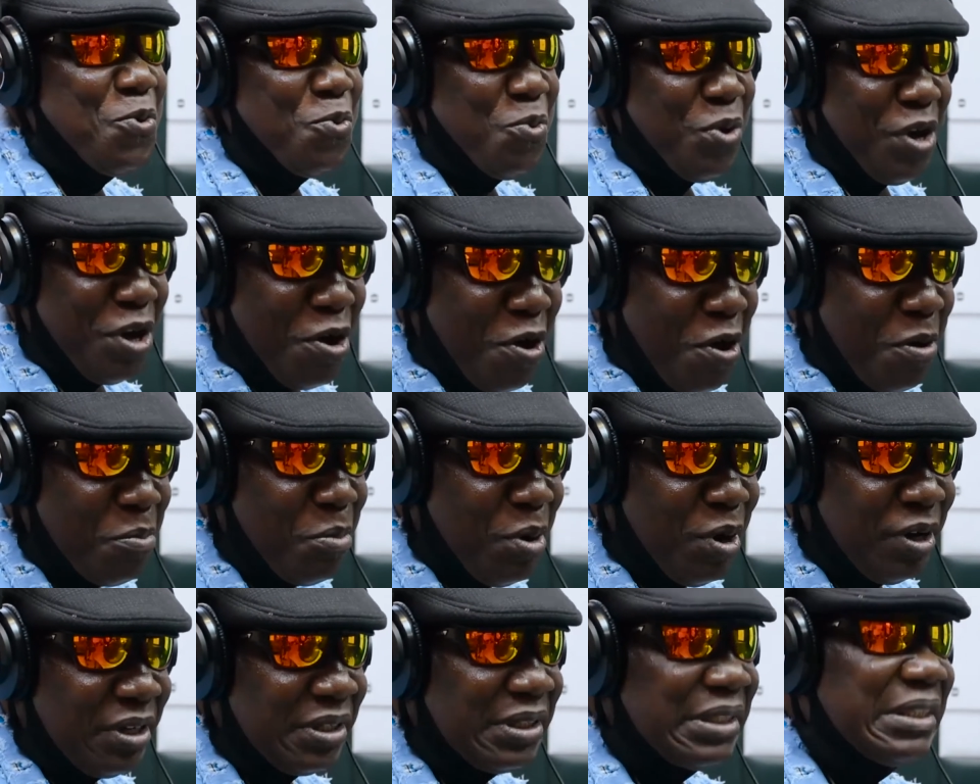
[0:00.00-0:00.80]
We come
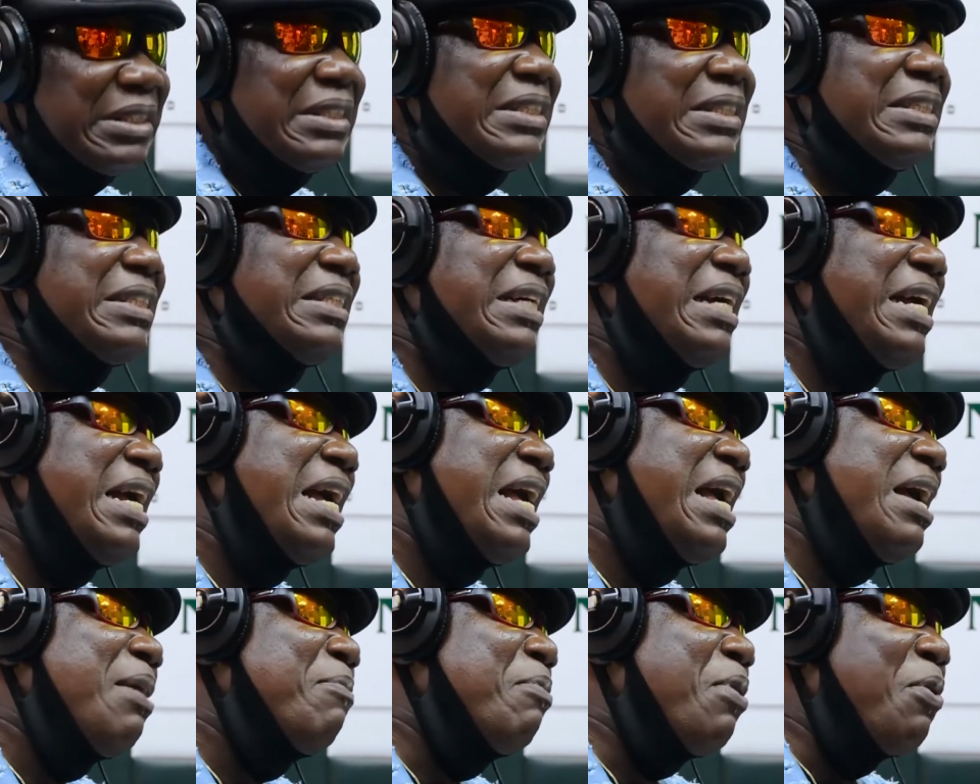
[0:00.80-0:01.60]
out.
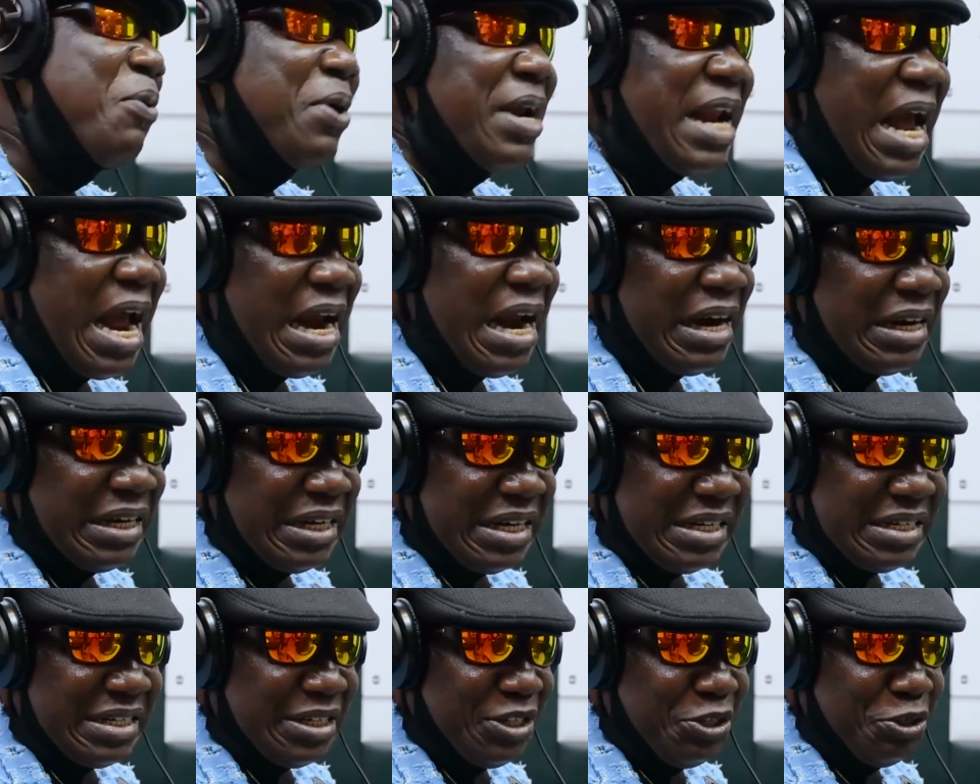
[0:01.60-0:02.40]
But when I
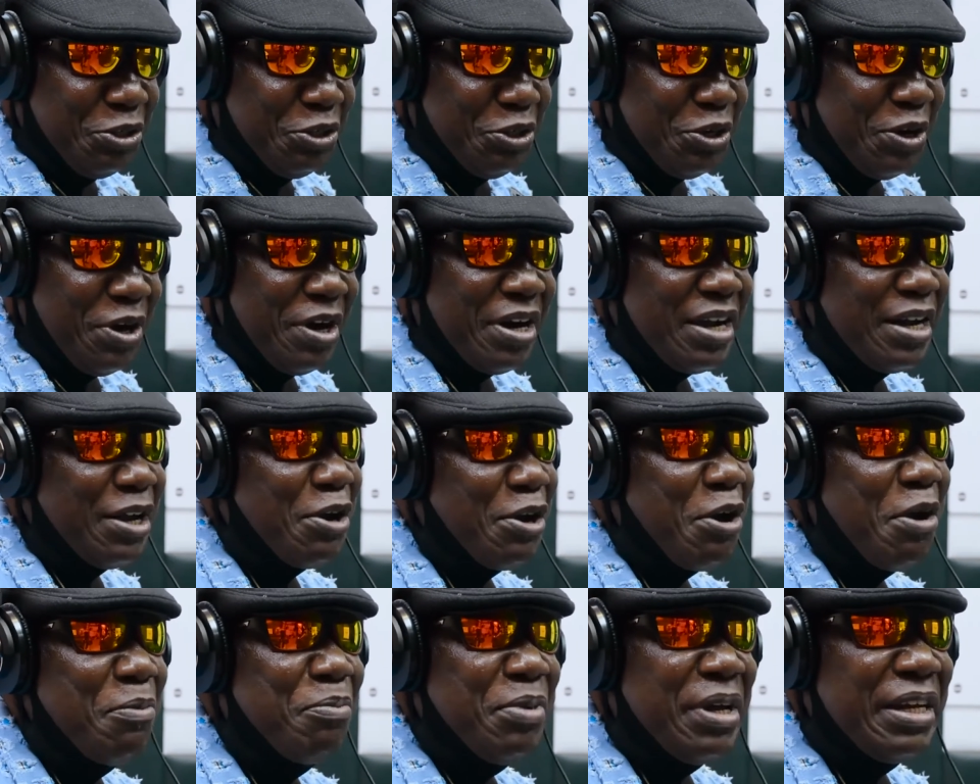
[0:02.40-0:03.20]
reach New York,
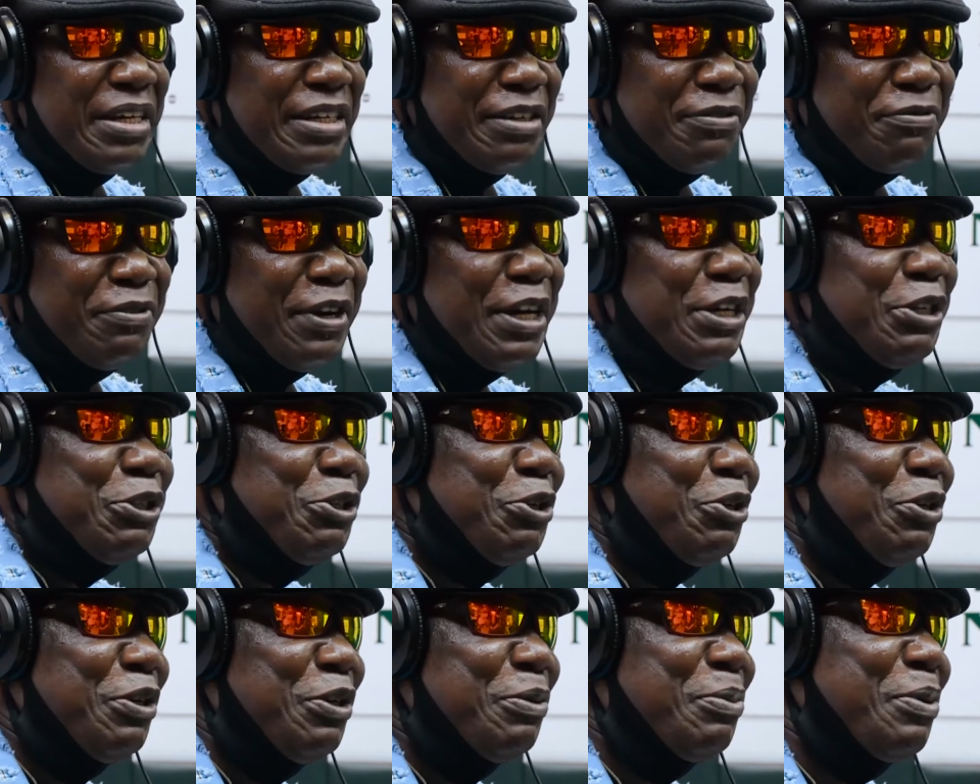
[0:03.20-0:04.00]
it can be a different
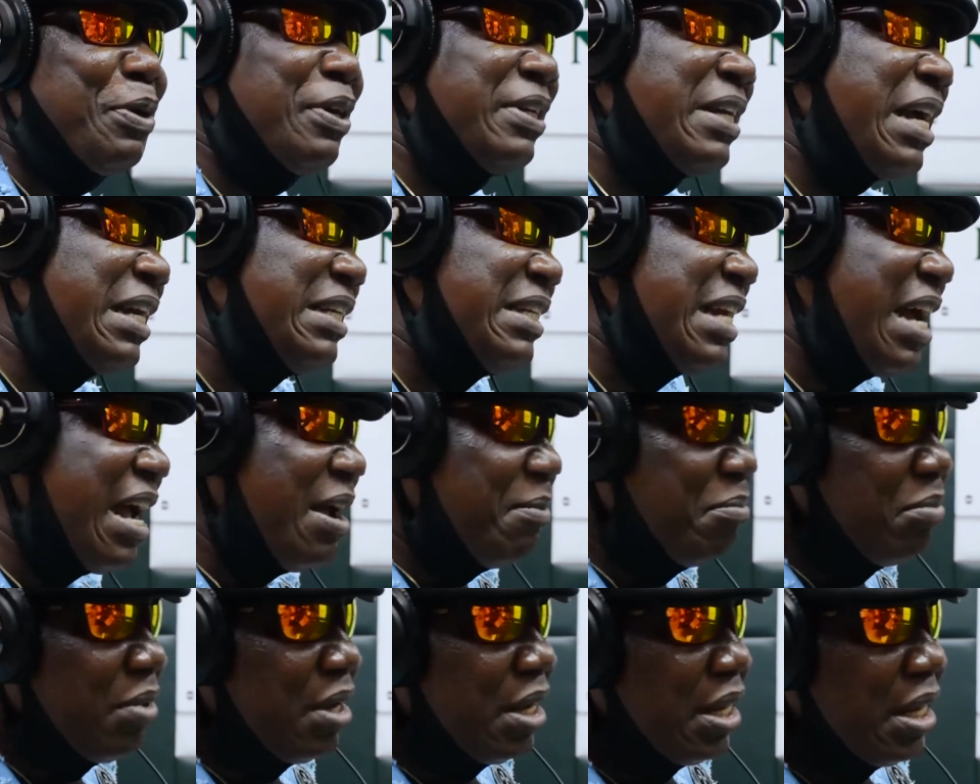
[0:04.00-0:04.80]
story because that
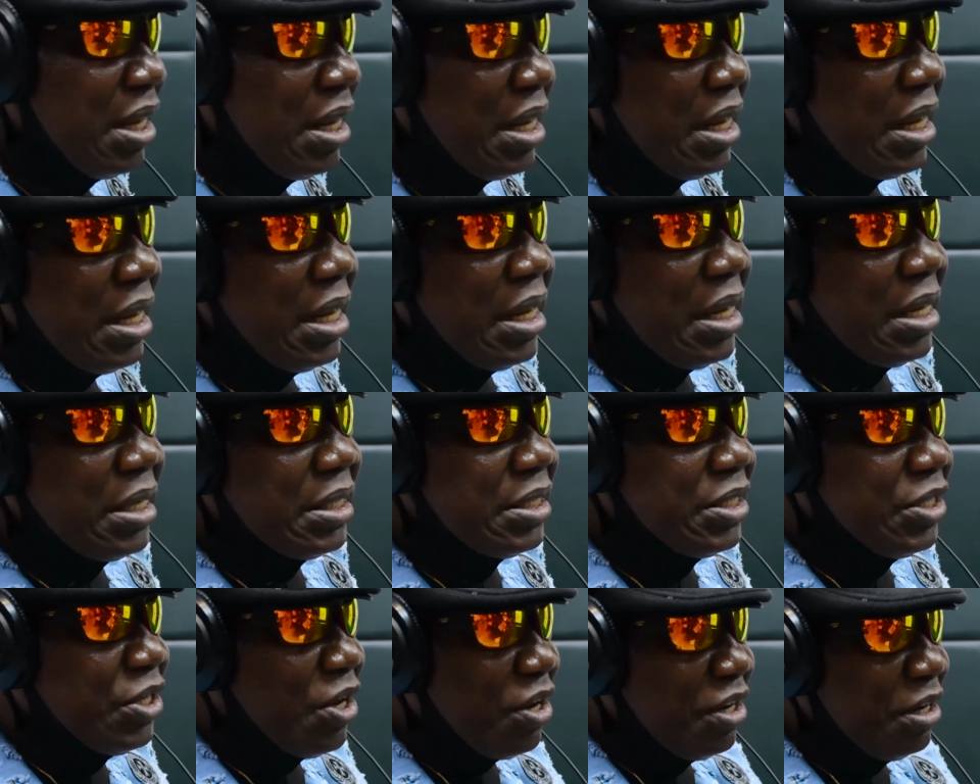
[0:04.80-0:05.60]
time
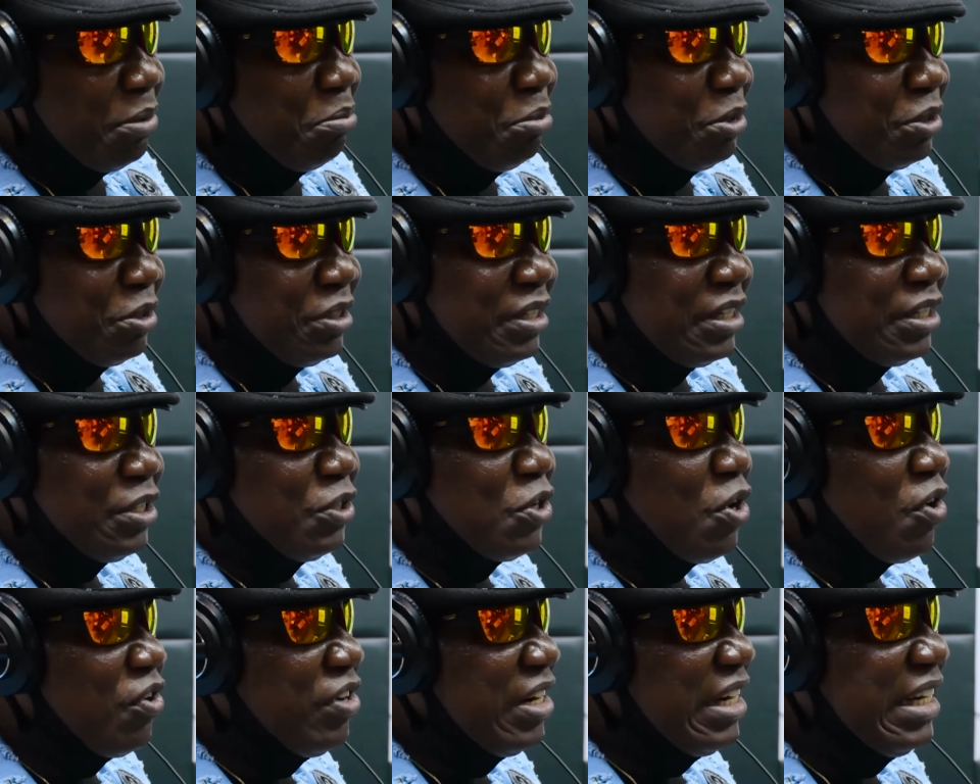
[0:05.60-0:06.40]
Sony Music
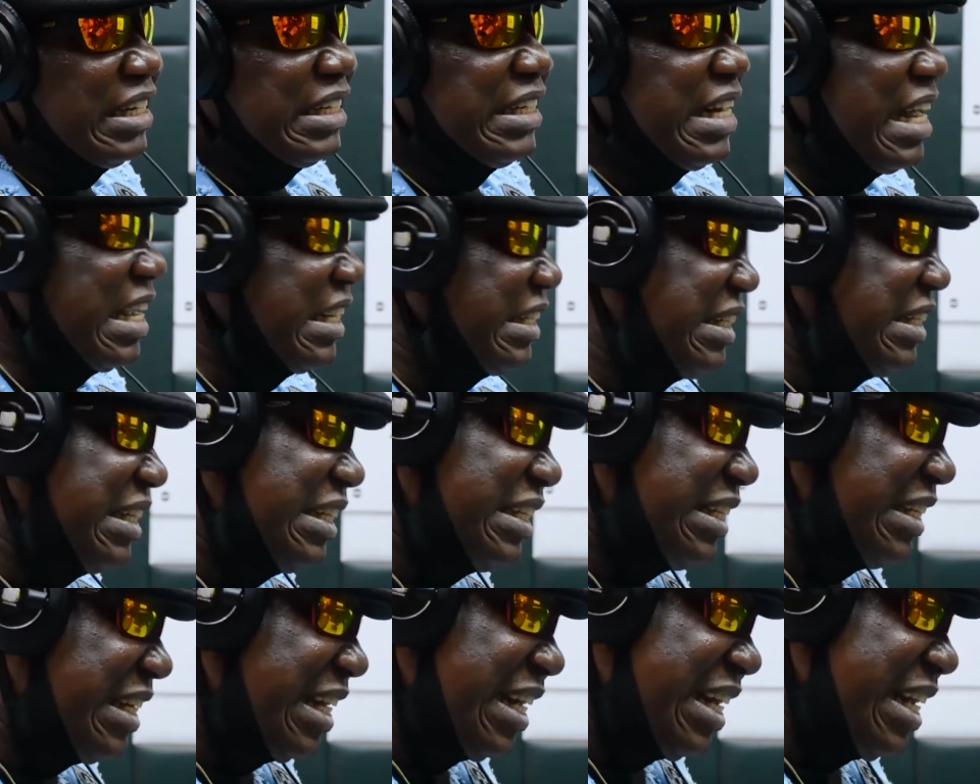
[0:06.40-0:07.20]
not really they
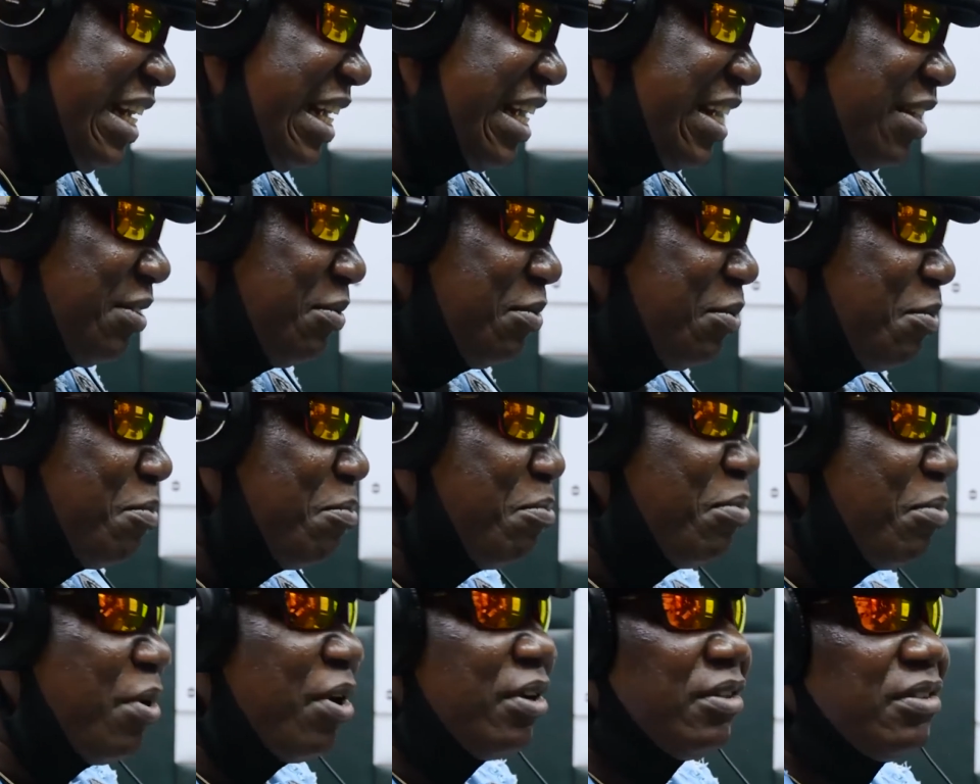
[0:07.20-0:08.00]
exist again.
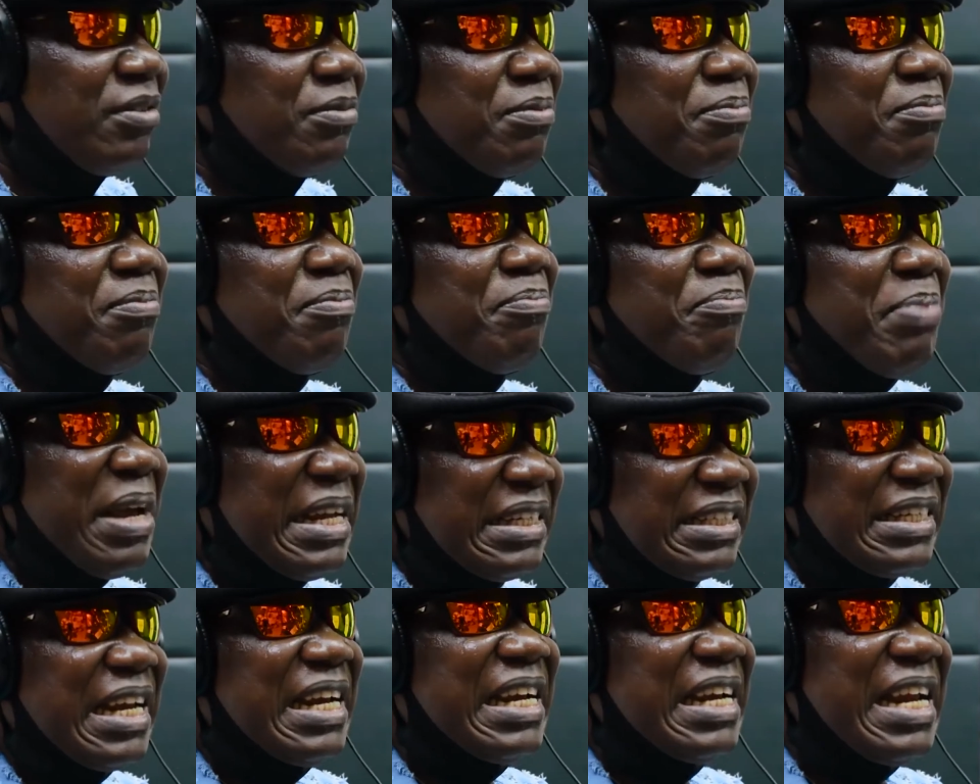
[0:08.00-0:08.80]
But
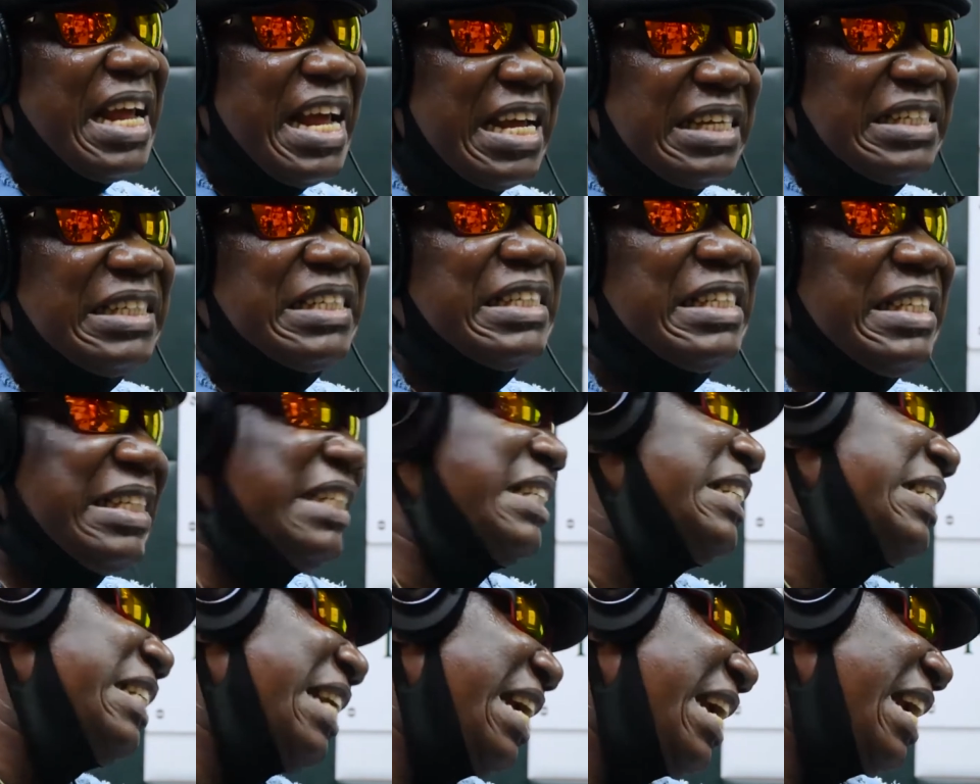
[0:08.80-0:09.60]
Benz and Hedges
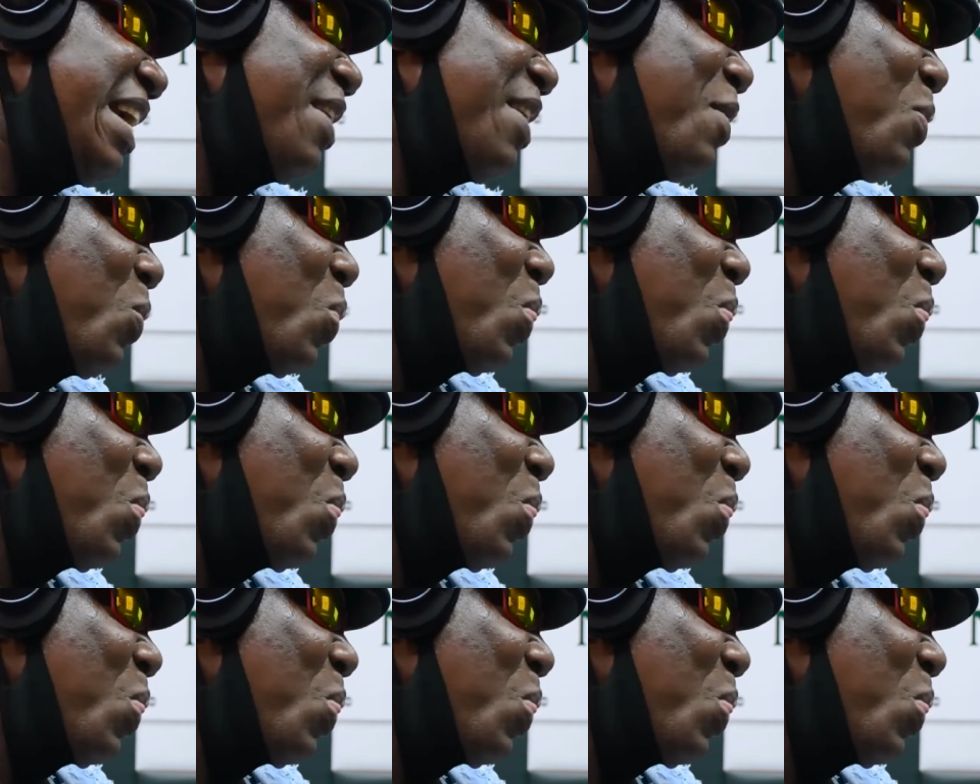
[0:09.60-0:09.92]
still there.